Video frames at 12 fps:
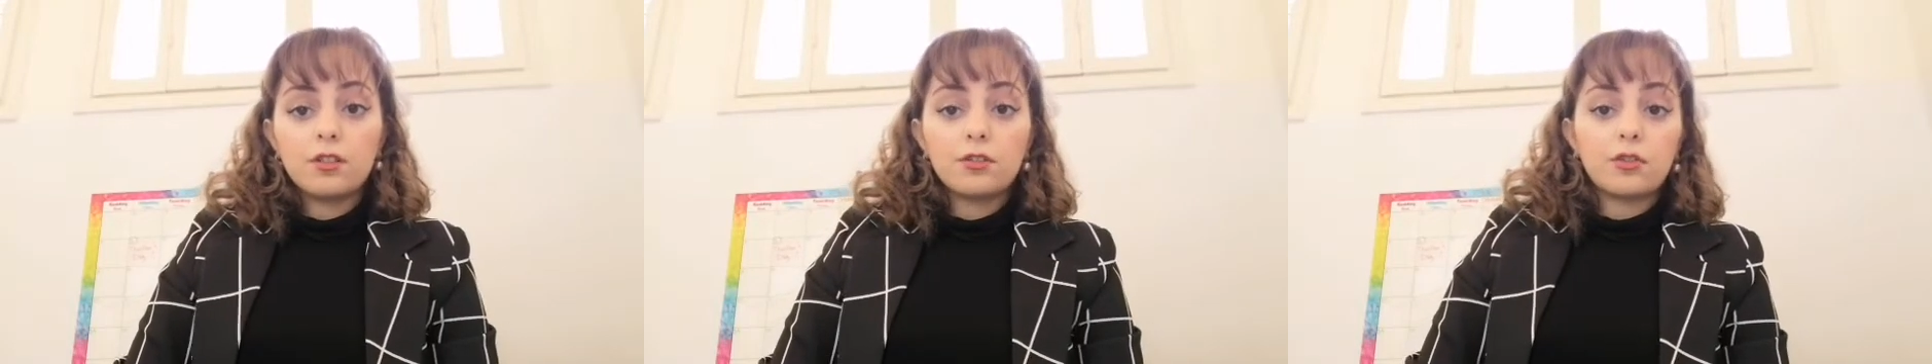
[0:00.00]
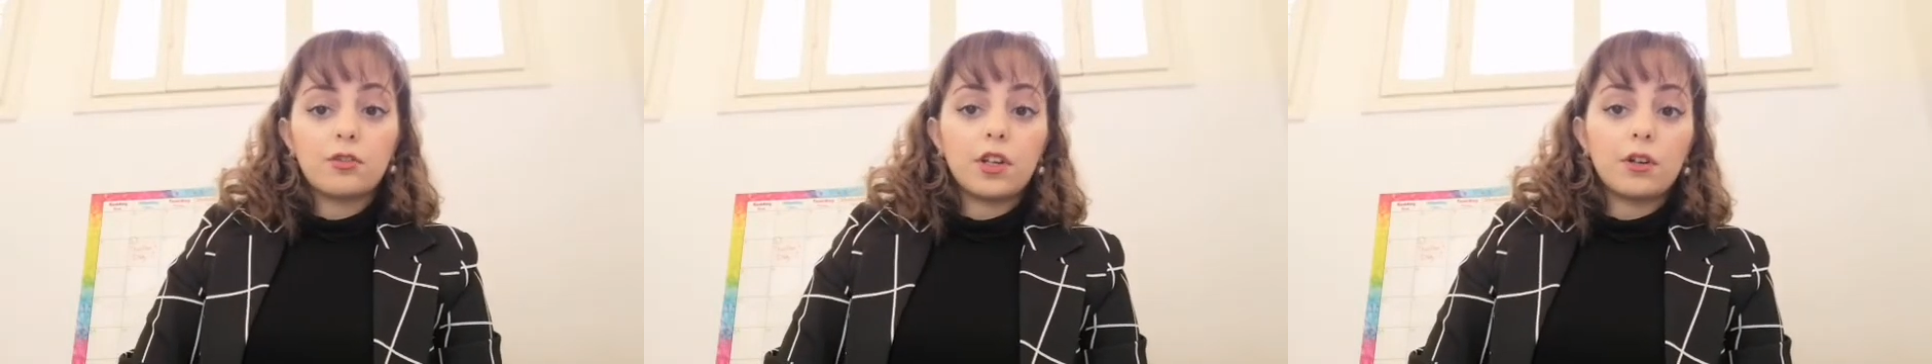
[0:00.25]

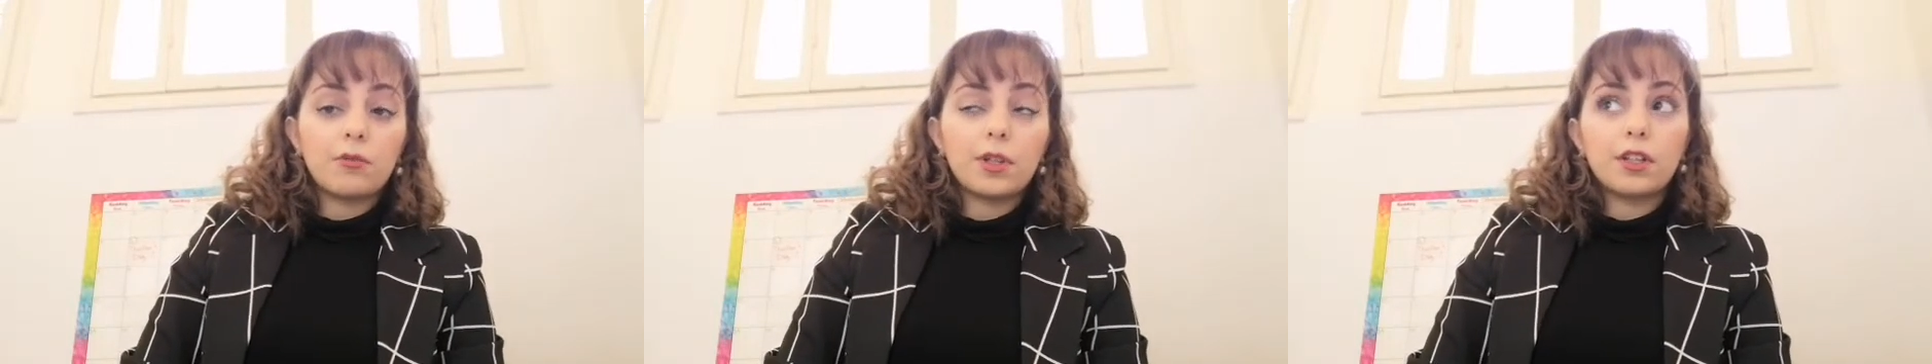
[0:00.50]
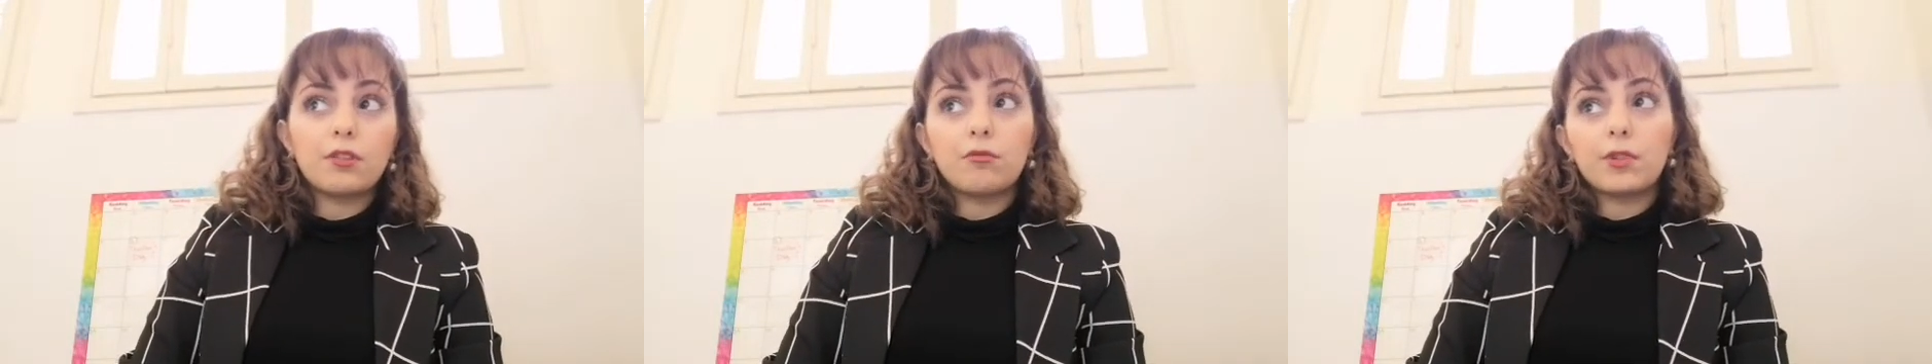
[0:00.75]
so that we
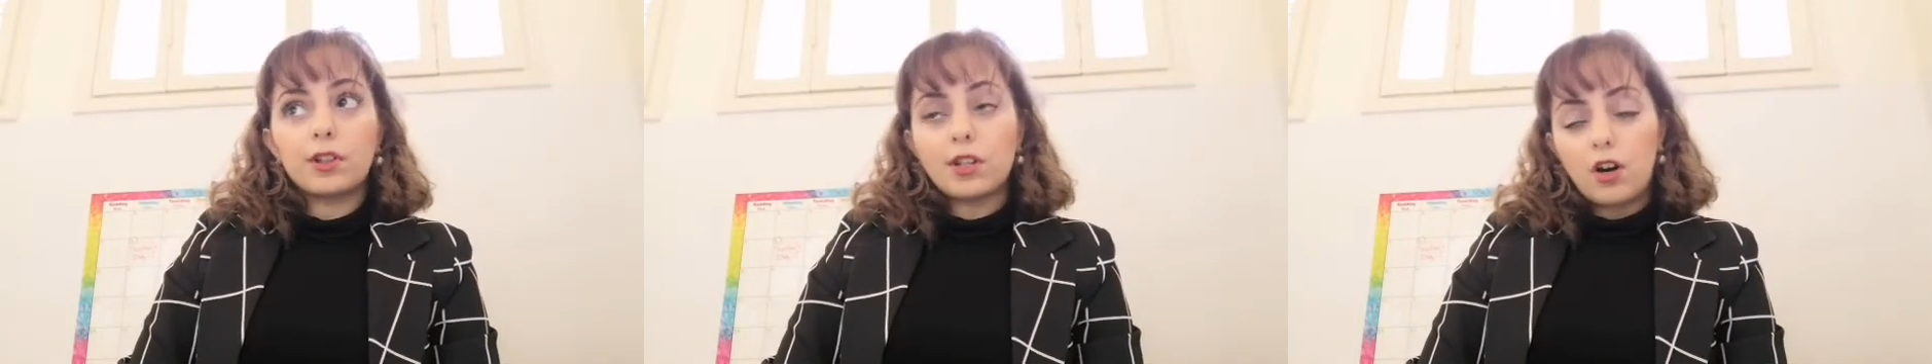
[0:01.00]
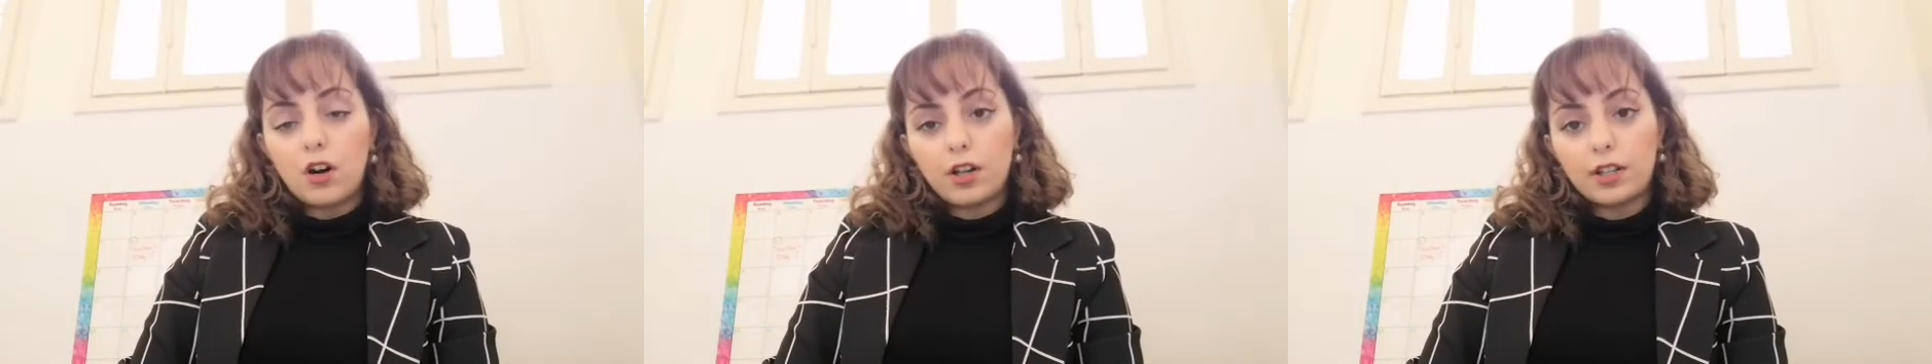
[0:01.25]
can work
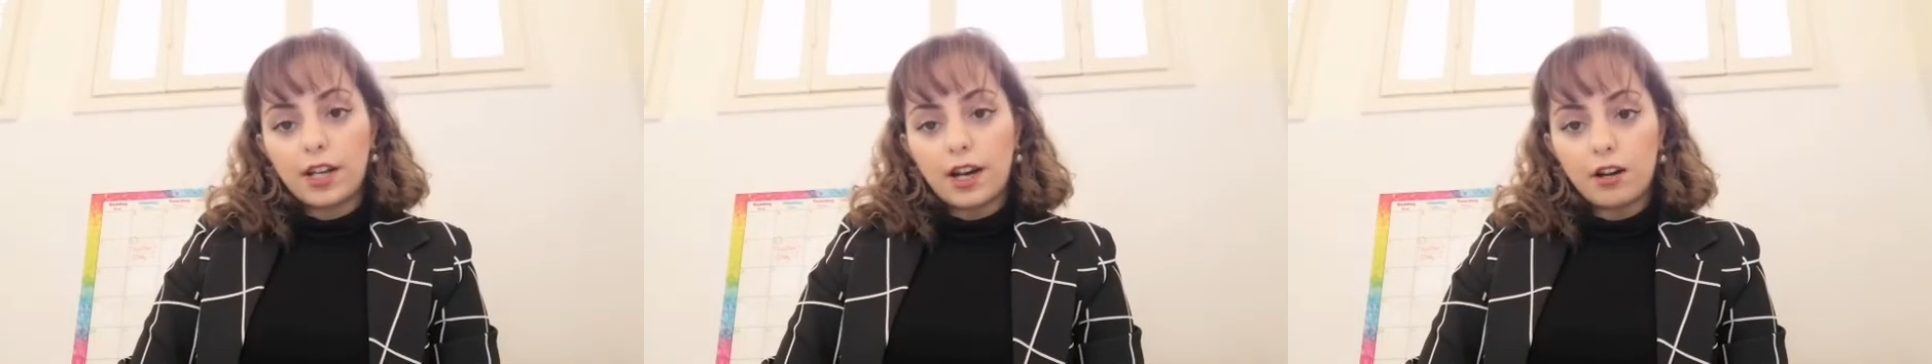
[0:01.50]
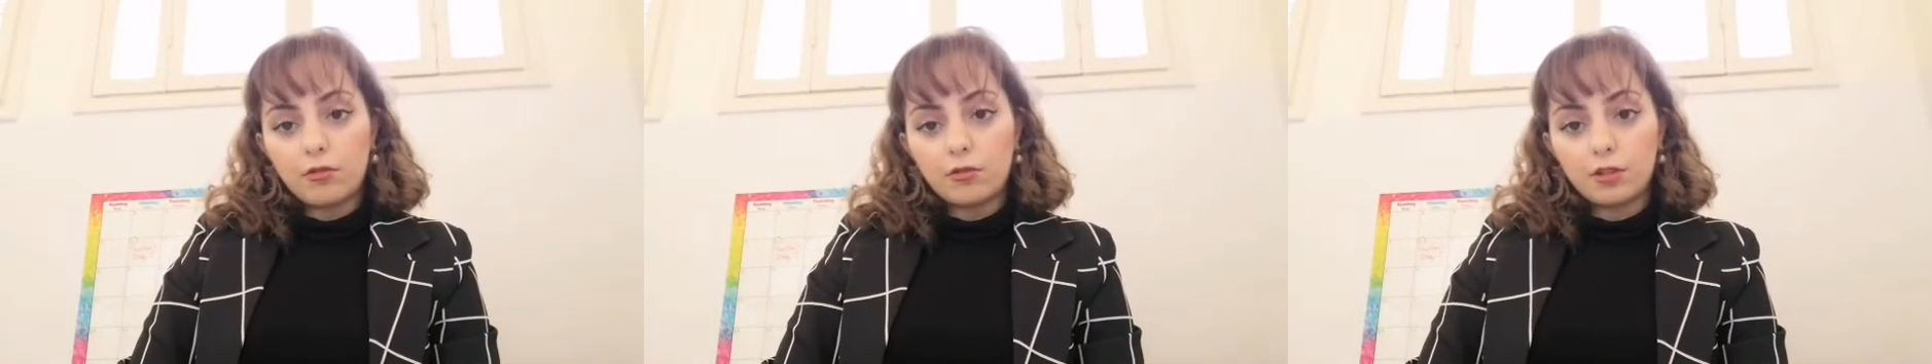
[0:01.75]
on
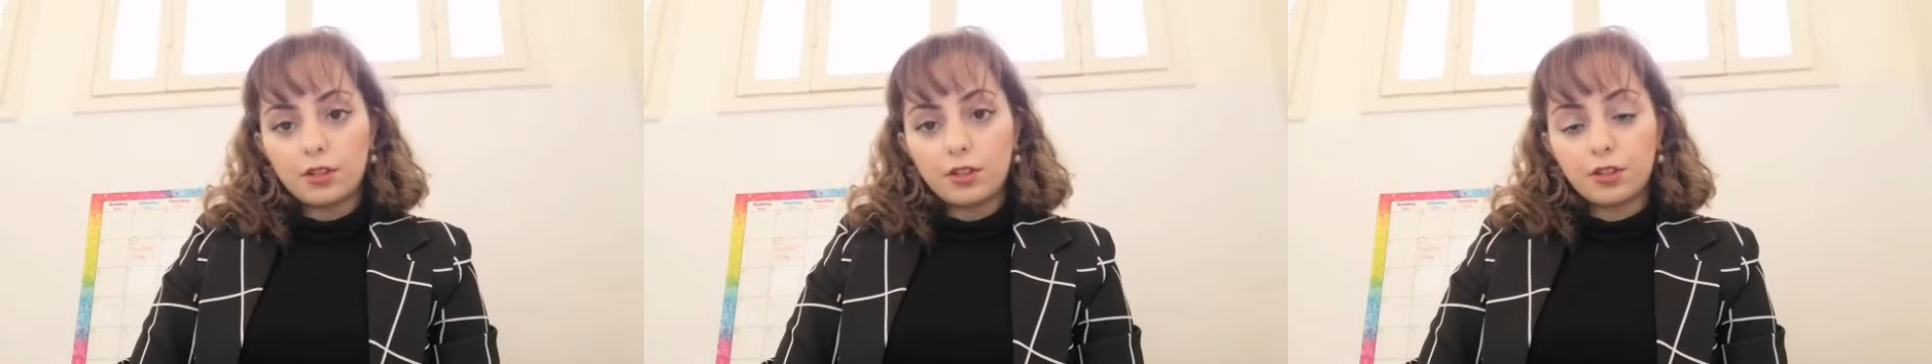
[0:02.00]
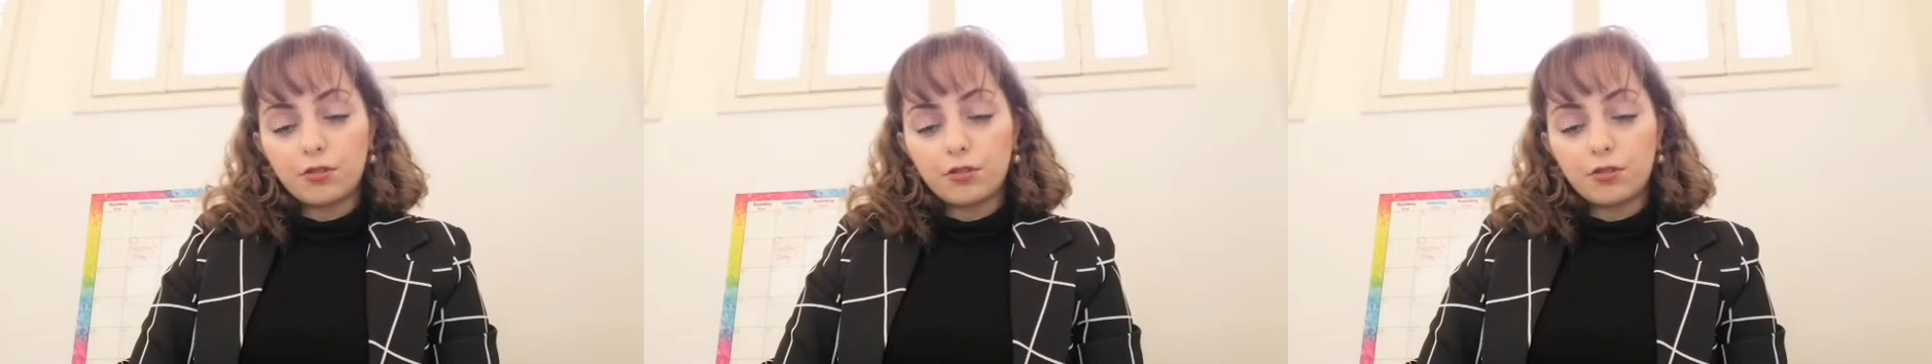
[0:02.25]
our